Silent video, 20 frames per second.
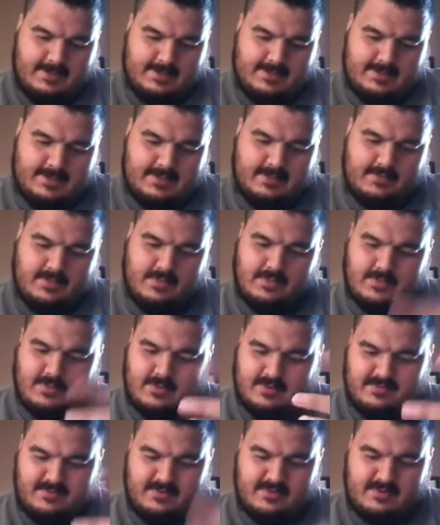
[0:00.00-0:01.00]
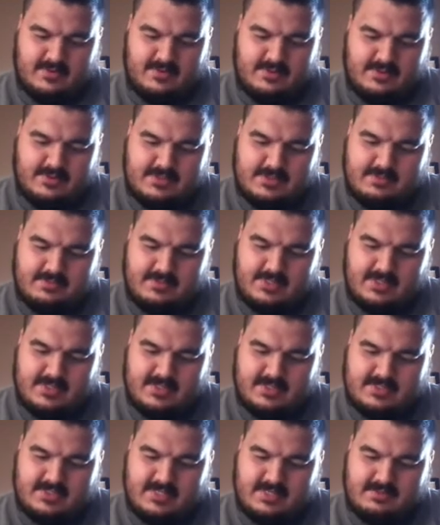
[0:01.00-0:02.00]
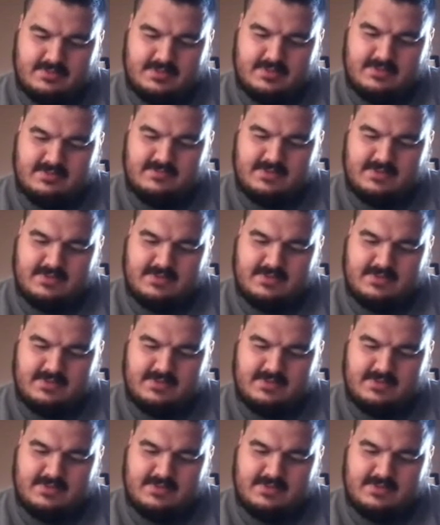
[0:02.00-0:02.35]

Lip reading: We went over some of the exceptions